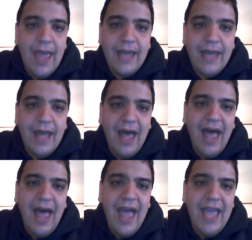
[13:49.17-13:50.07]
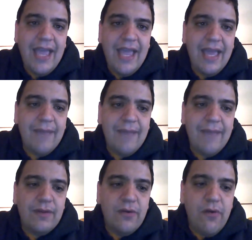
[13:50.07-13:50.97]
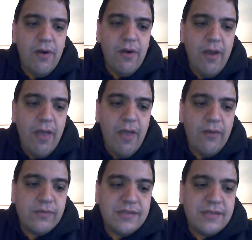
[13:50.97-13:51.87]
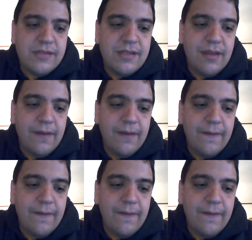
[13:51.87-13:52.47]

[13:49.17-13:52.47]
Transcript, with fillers: And I am your host.